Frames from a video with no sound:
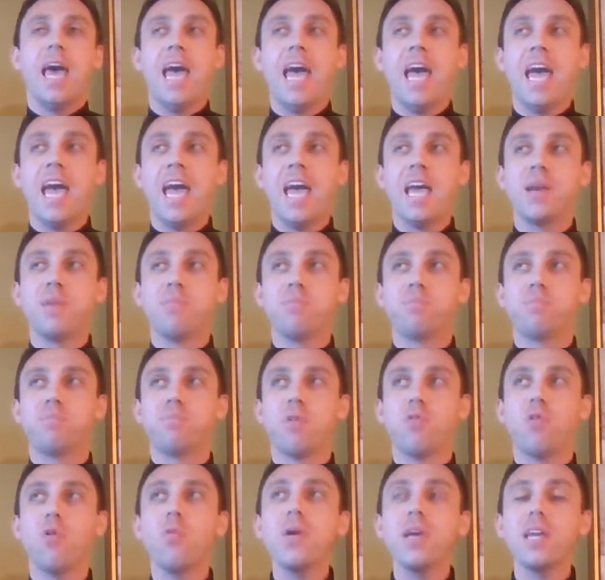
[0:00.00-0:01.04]

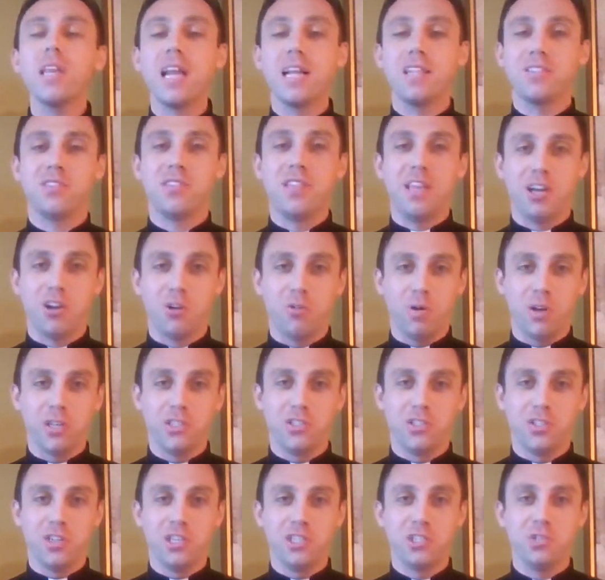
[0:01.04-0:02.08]
And before we can answer that
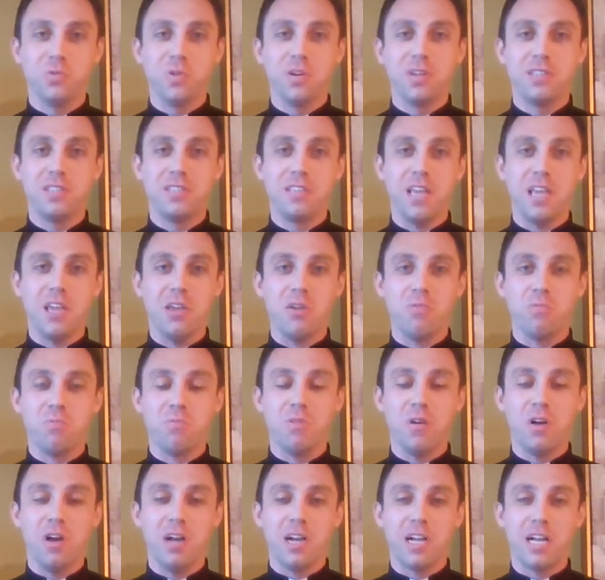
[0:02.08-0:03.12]
question, I just want to say
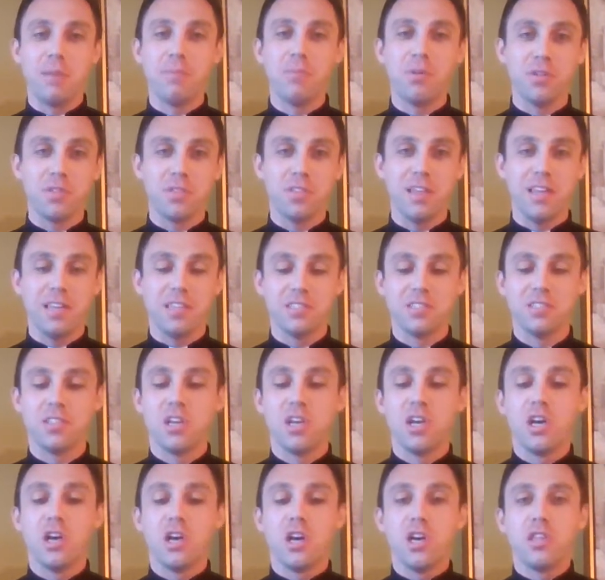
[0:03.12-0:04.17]
a couple of things.
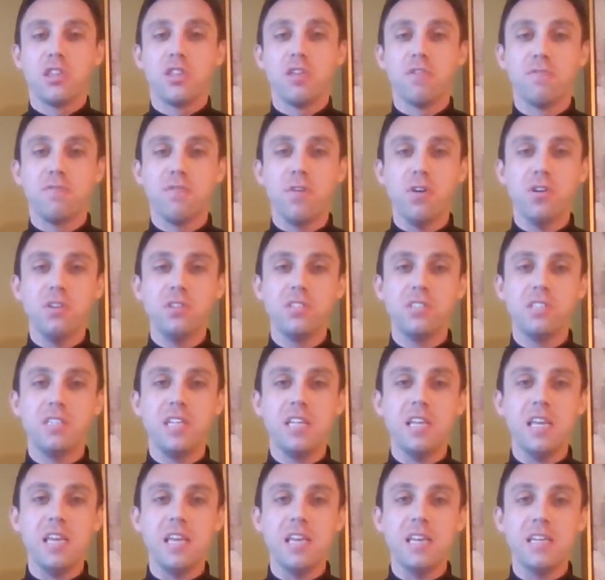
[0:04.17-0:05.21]
The first
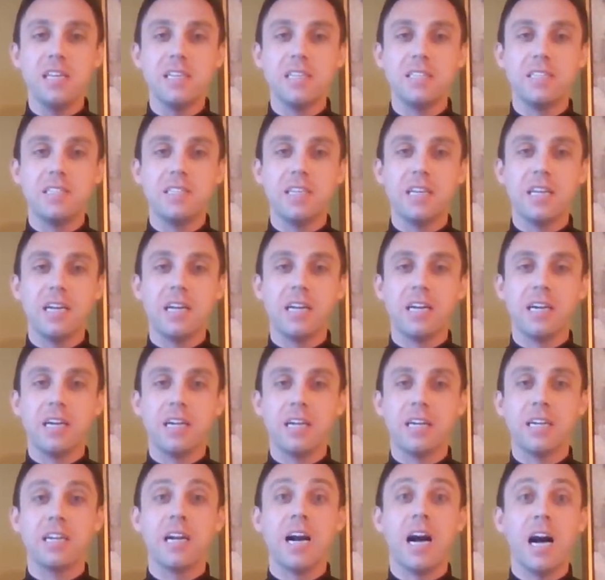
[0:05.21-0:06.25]
is
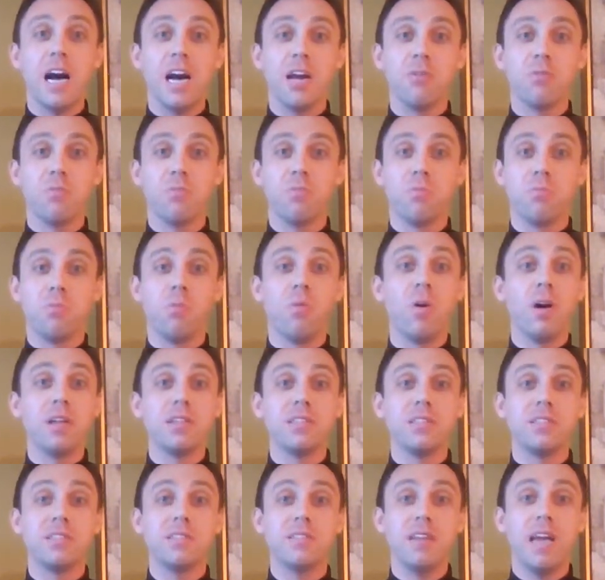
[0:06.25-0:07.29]
God
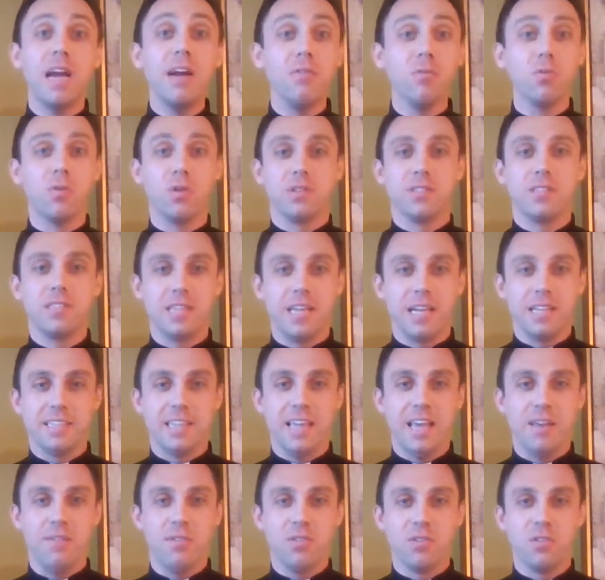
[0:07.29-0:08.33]
wants everyone to get
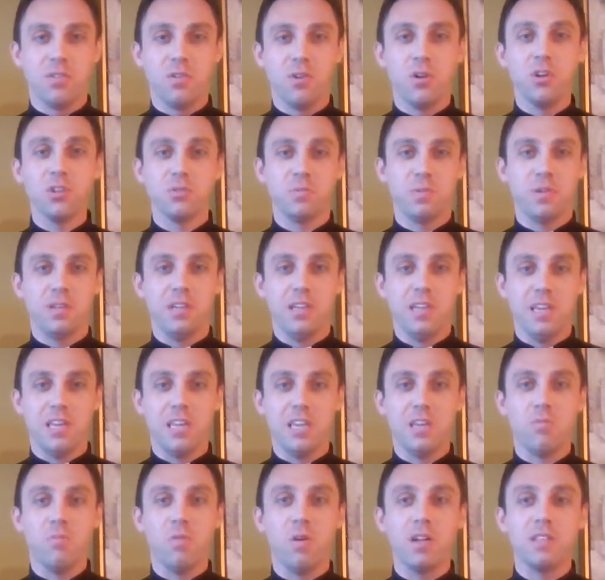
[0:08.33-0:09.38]
to heaven. Ultimately,
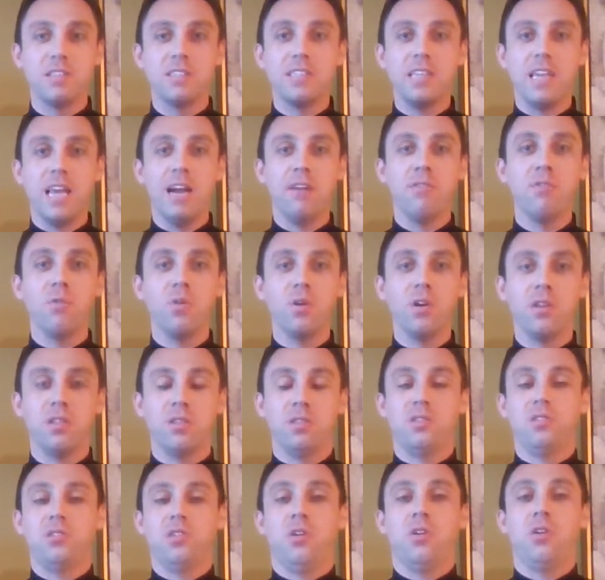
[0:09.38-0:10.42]
he wants everyone
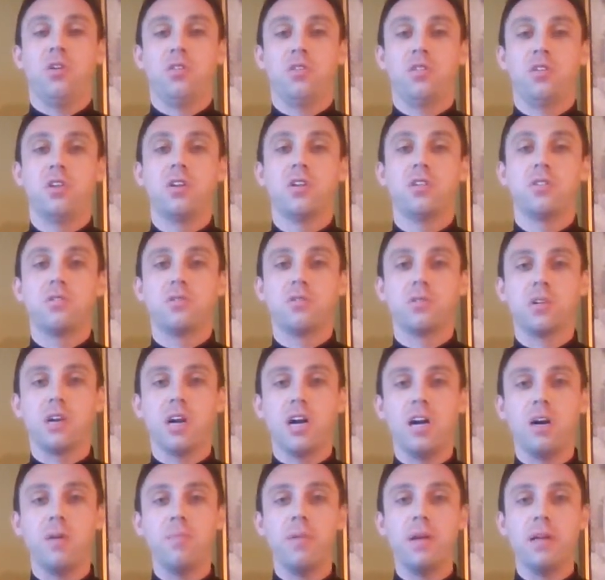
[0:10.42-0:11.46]
on this earth to
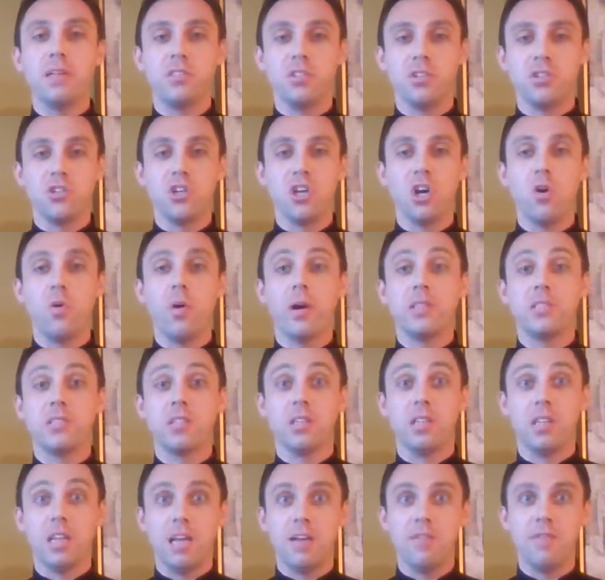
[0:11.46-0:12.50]
come and to know and
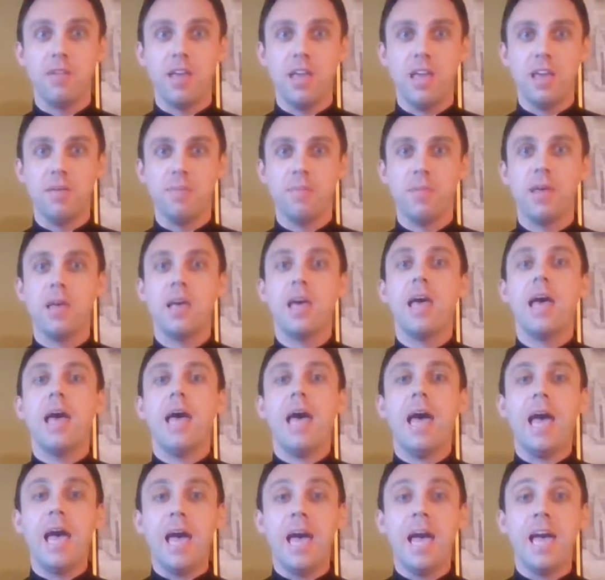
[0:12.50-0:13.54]
to love him
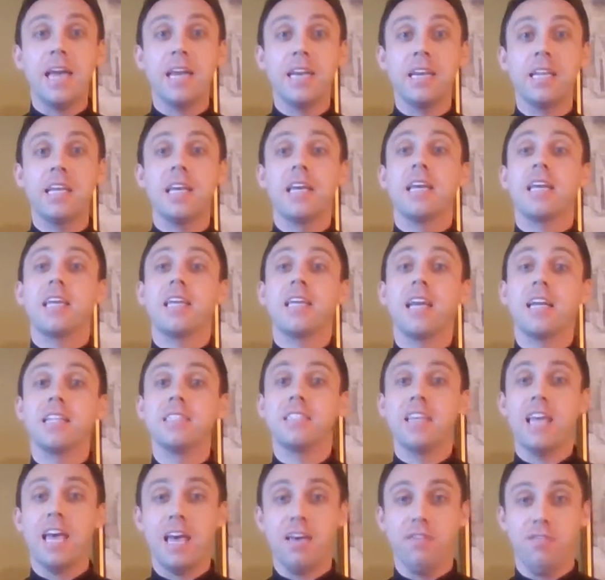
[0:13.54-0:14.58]
and
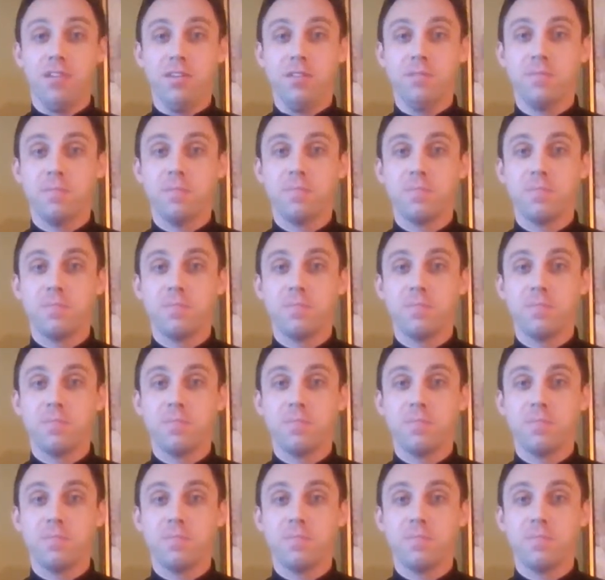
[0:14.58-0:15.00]
get to heaven.